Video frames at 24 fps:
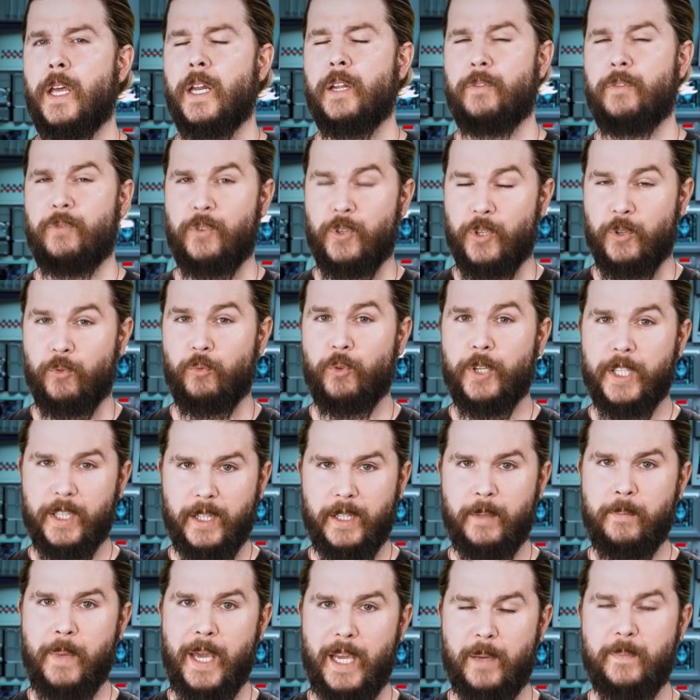And if you can
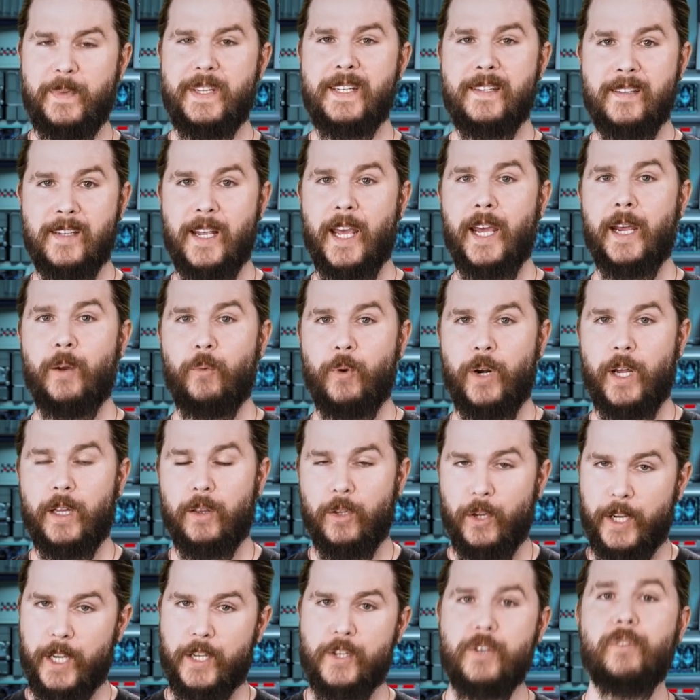really make me say when I
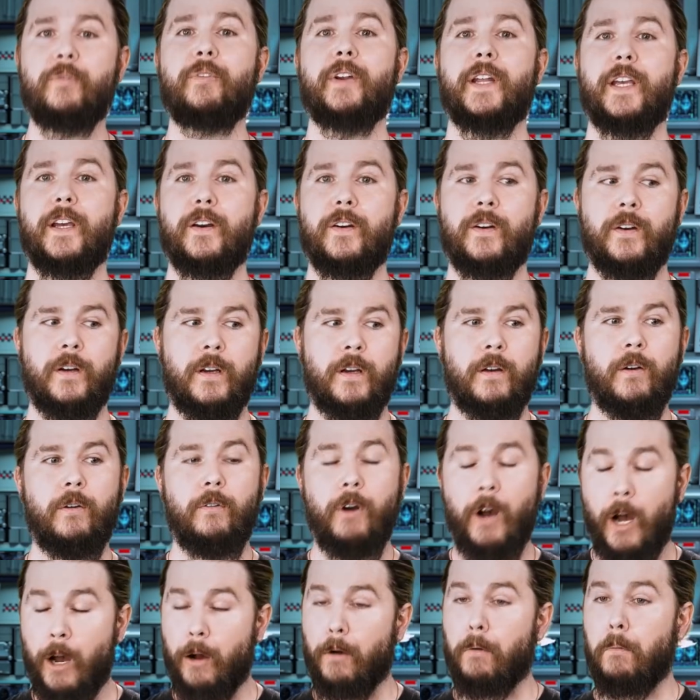look at your video,
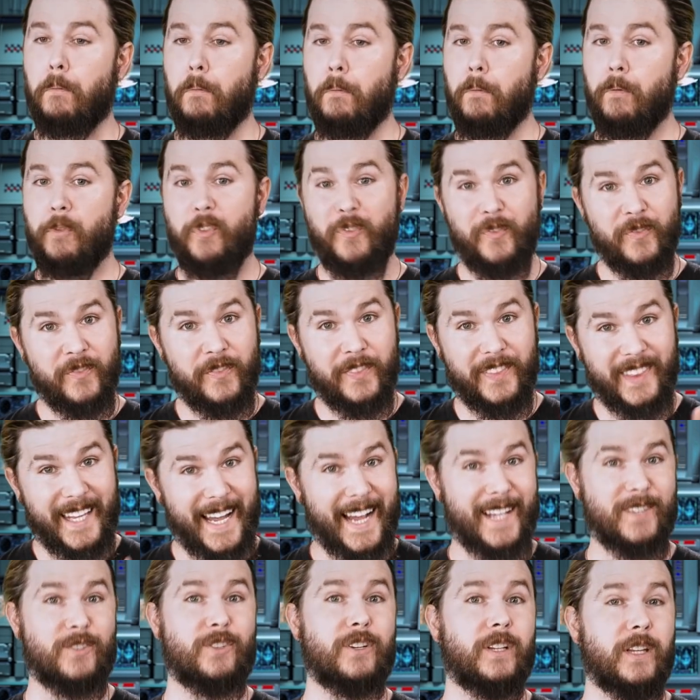oh,
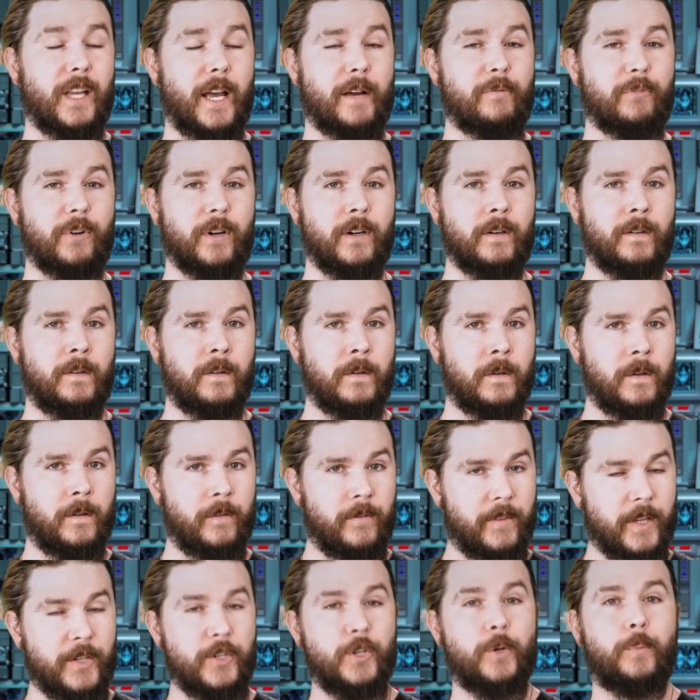that's clever,
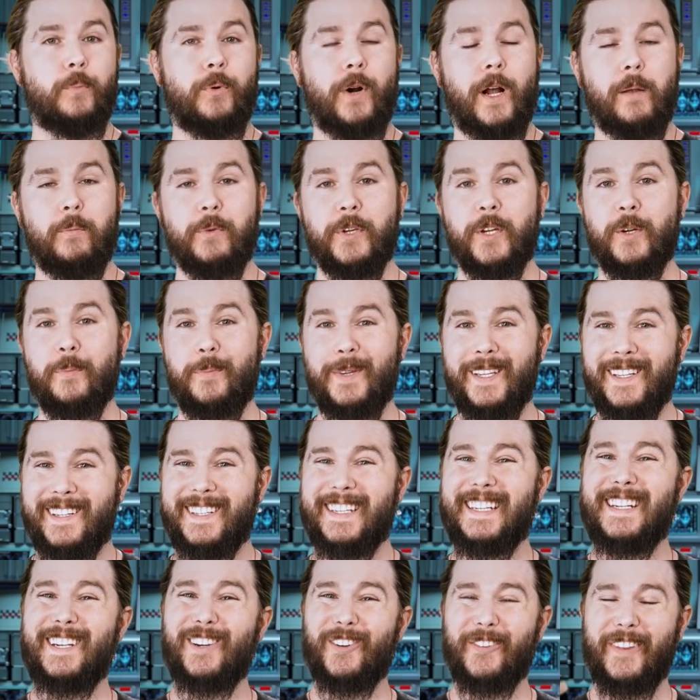then you're probably gonna be
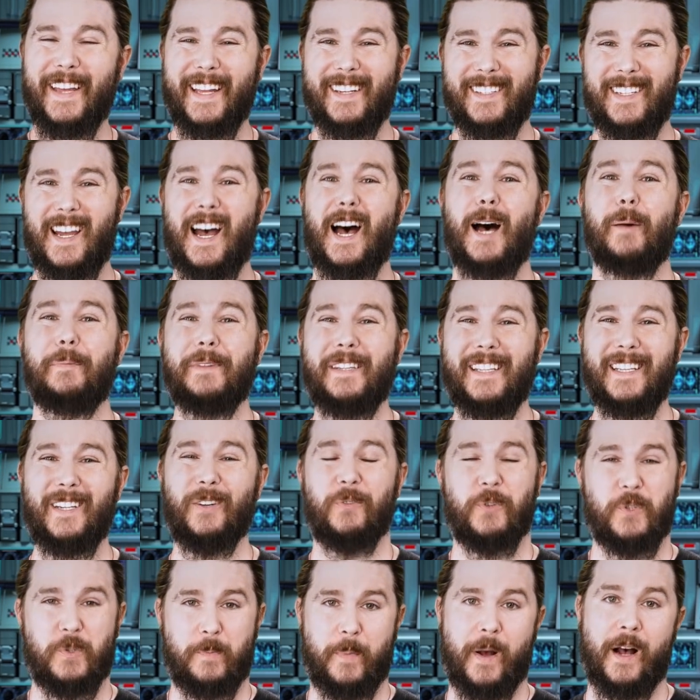near that top
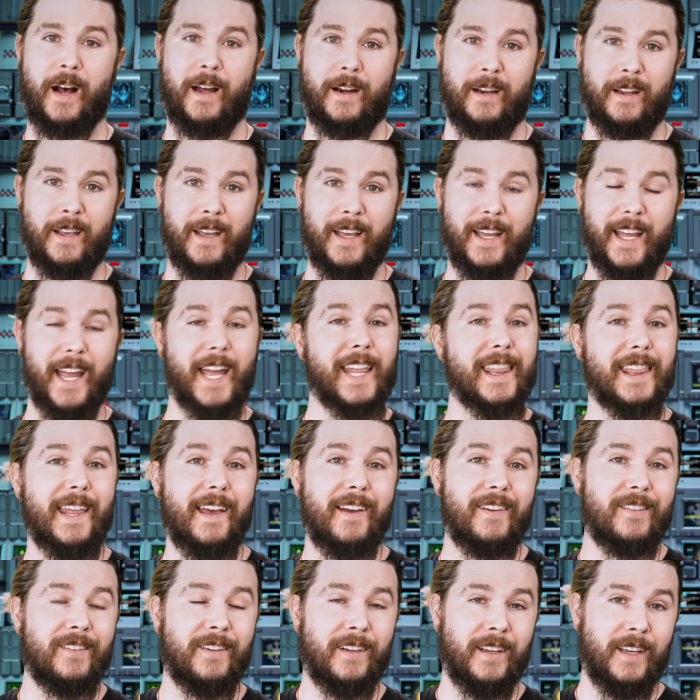tier spot. And
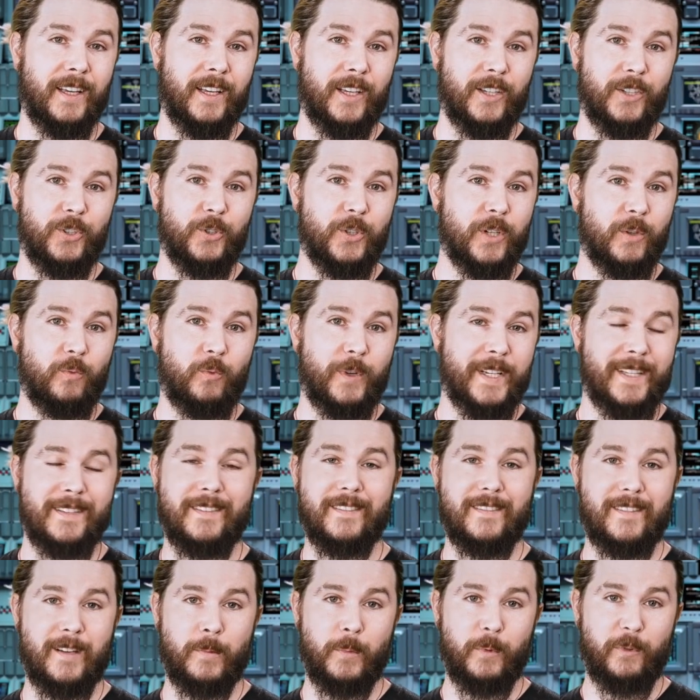then you can
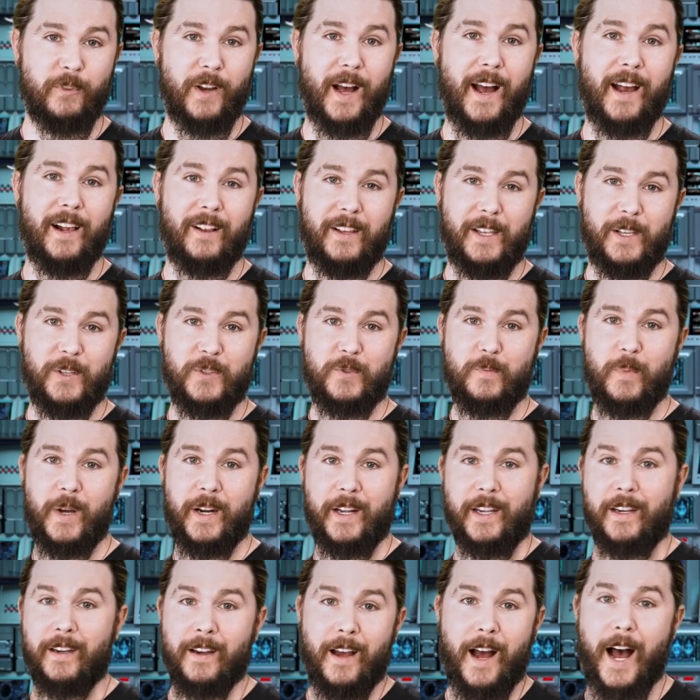win some of Kyle Hill's
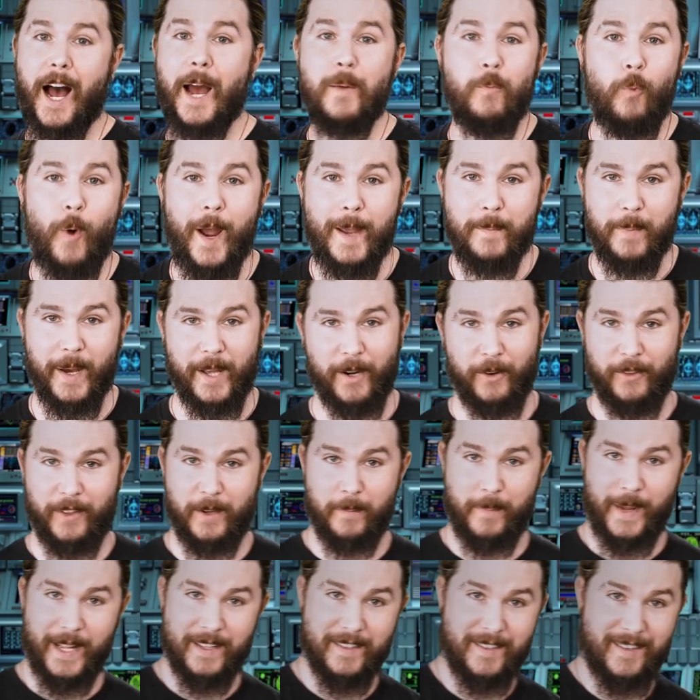money. I'm way better
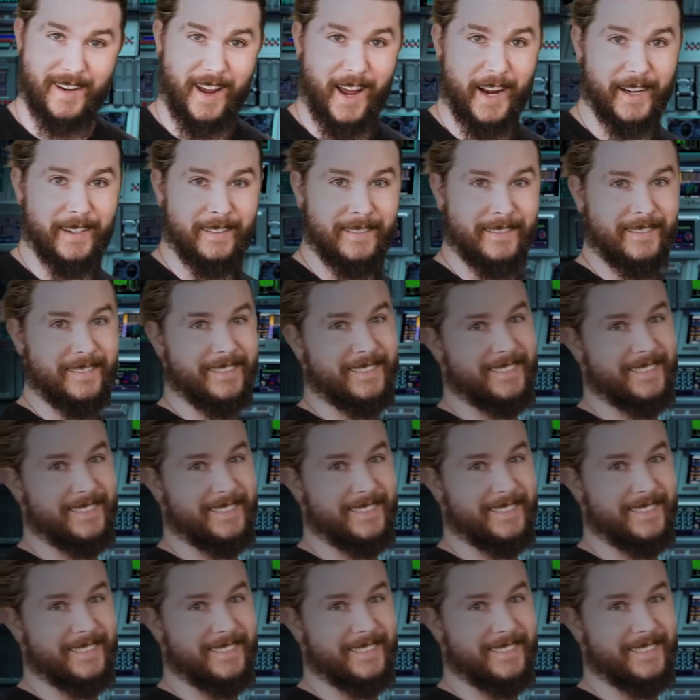than Ben Stein.